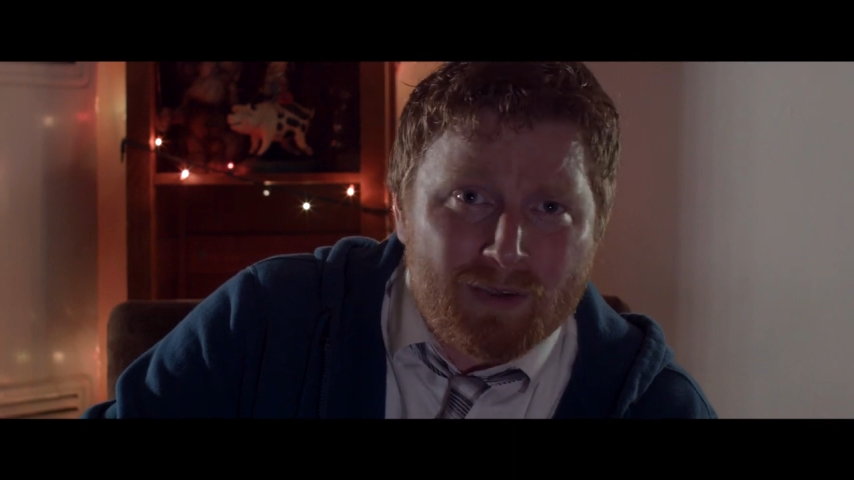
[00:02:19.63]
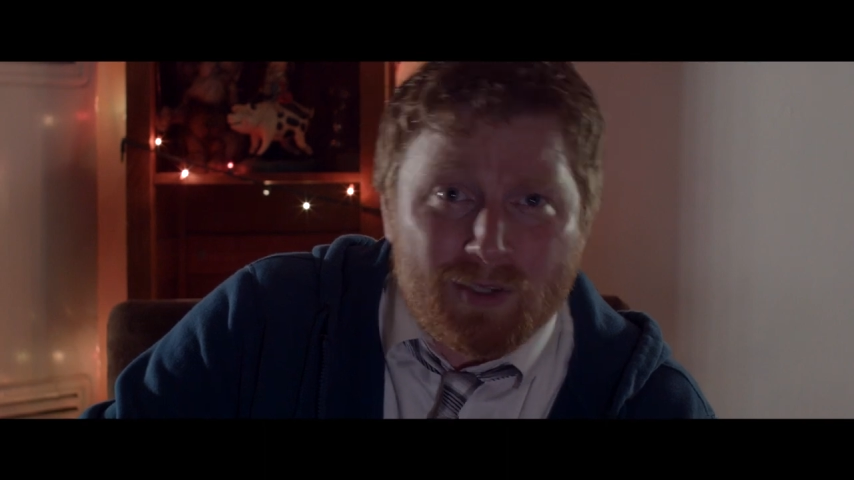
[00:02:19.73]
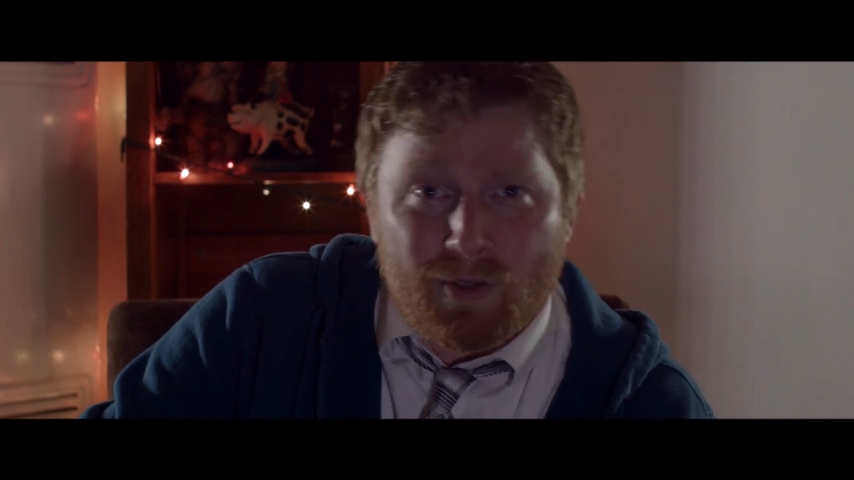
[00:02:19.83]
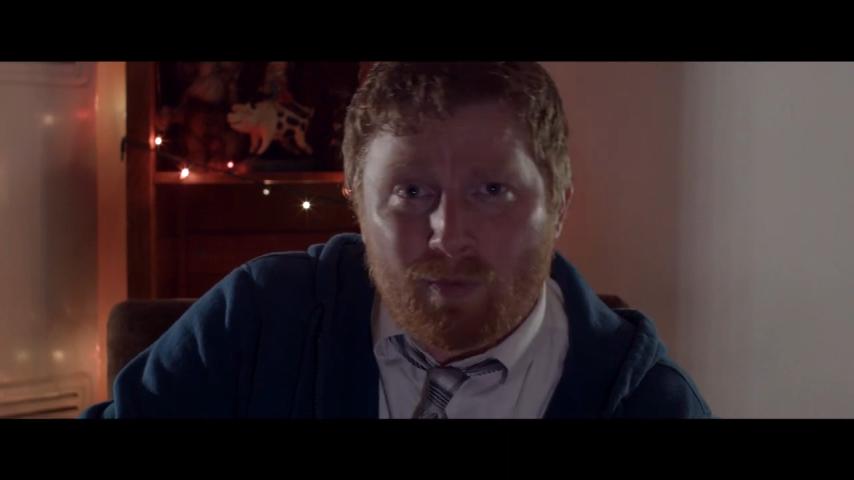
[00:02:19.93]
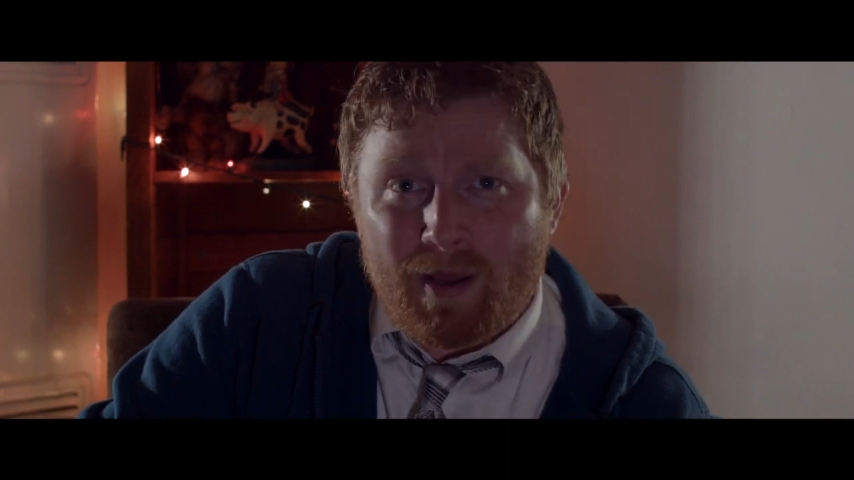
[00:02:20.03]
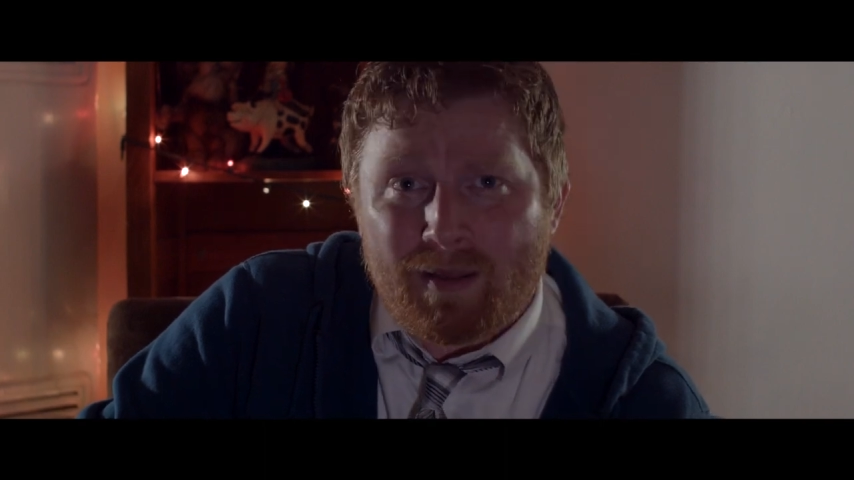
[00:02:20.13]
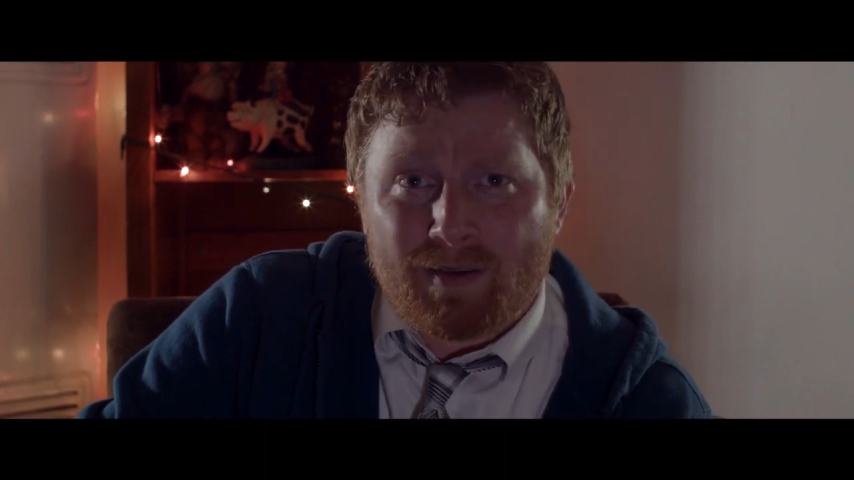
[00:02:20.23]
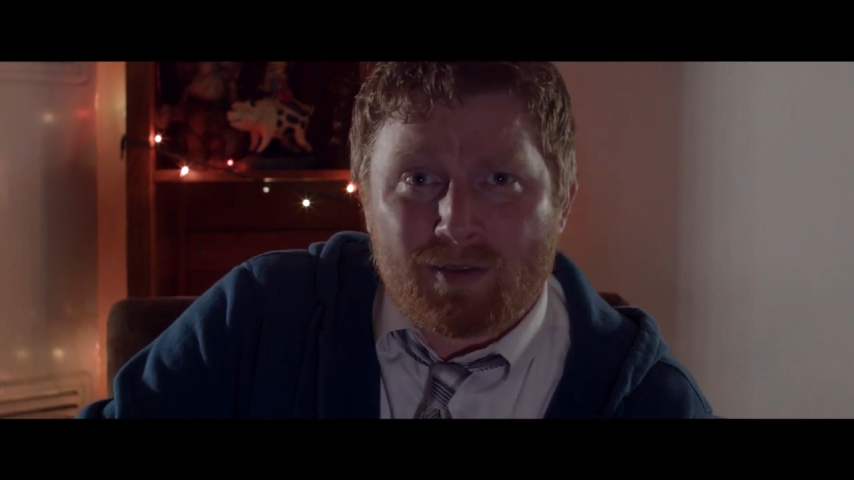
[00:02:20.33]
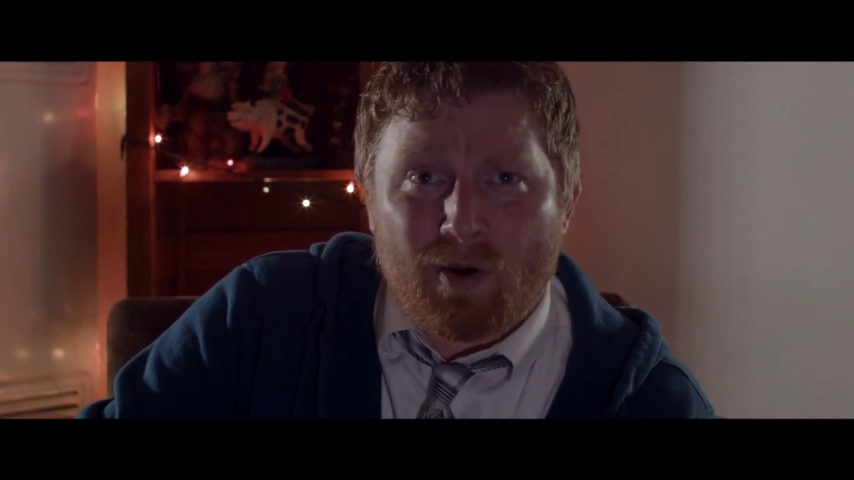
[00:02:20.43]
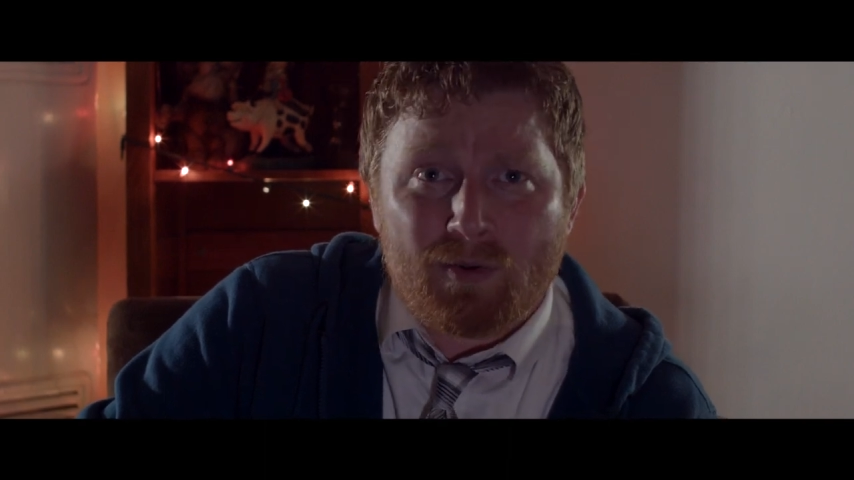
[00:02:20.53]
it's just the way
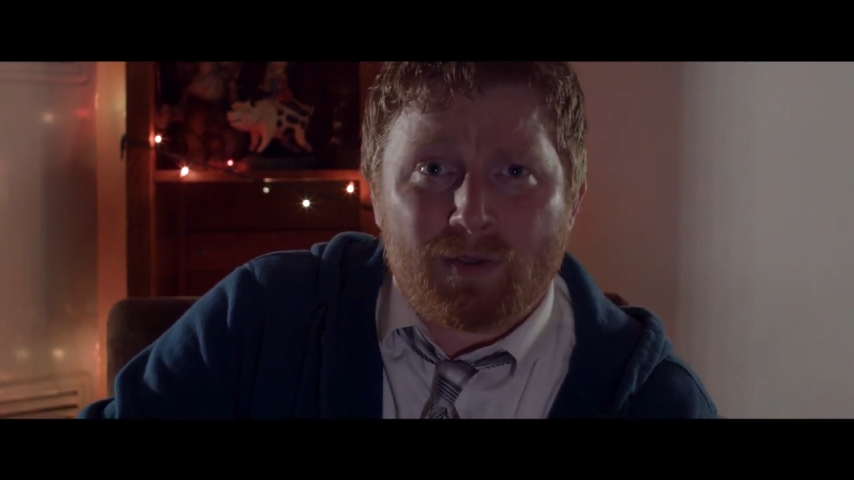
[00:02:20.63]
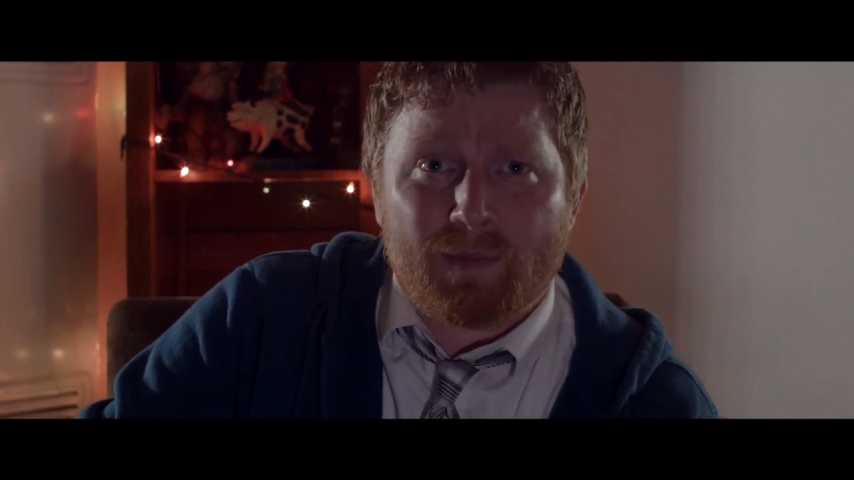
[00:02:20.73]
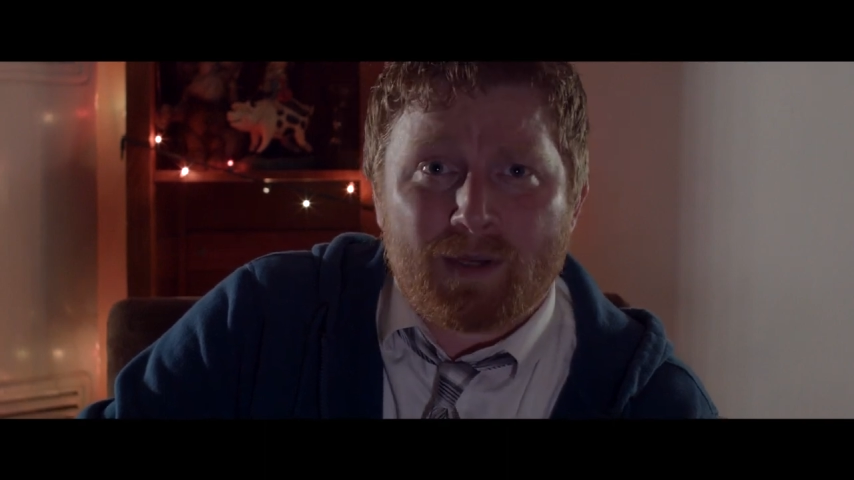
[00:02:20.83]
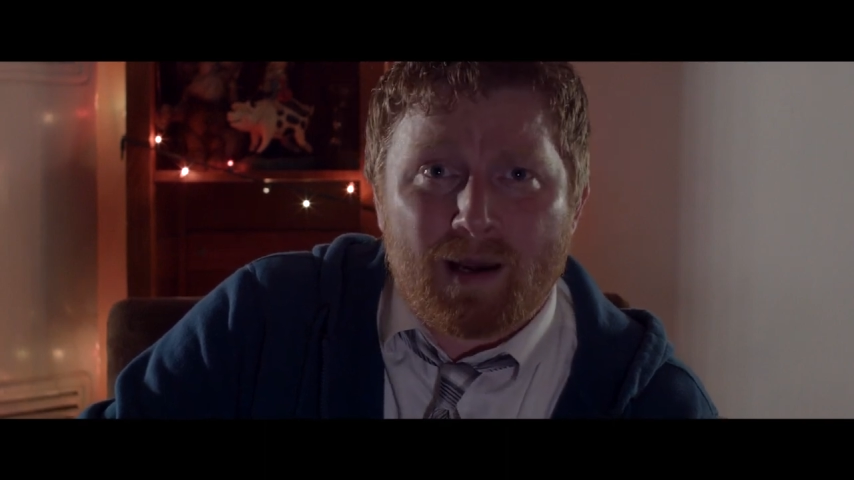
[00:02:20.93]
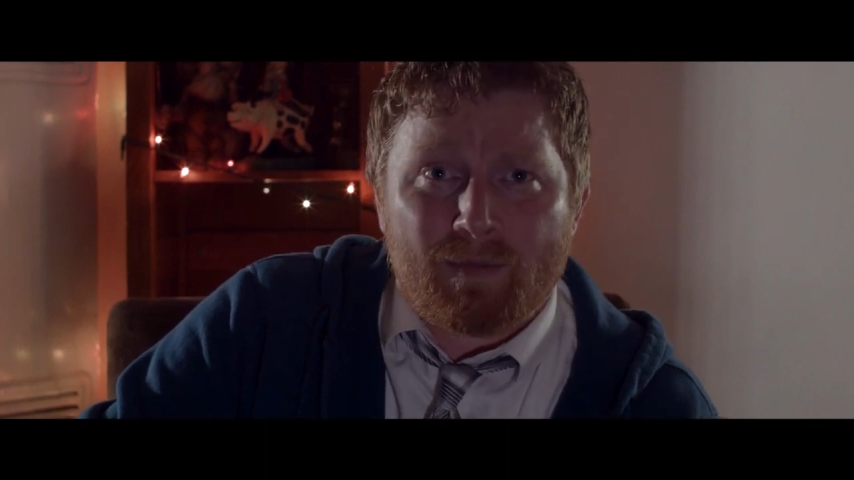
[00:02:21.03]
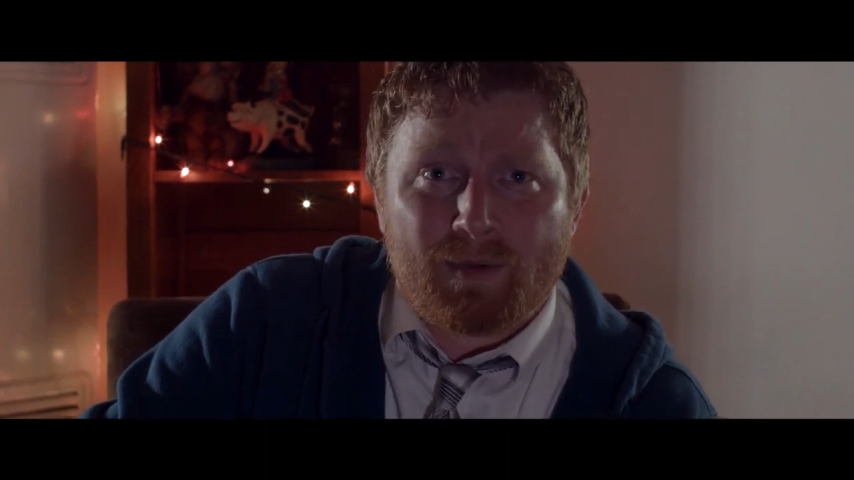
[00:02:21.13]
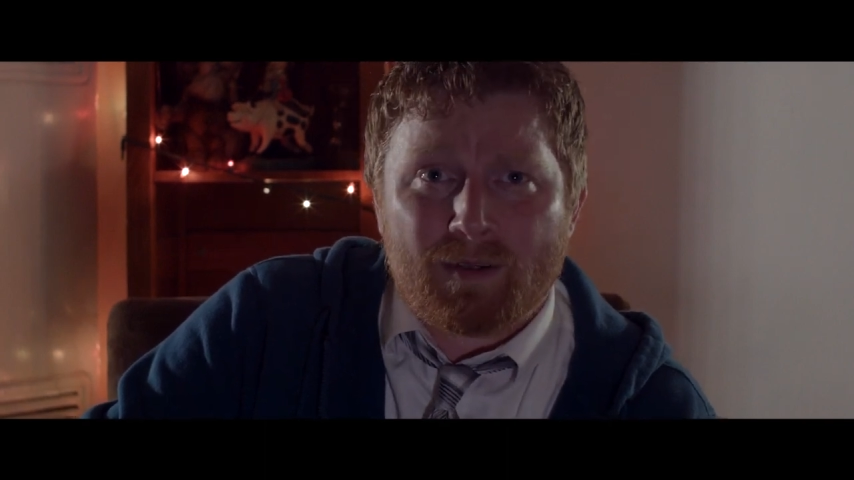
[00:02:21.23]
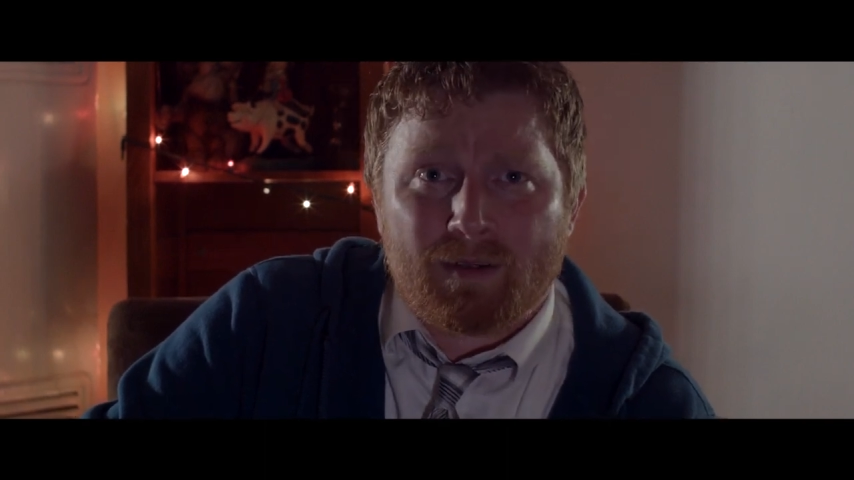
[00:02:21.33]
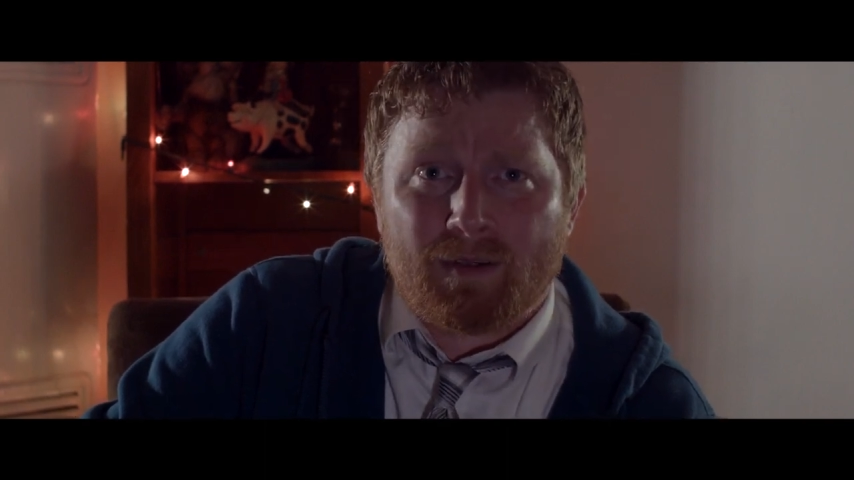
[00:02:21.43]
things go sometimes.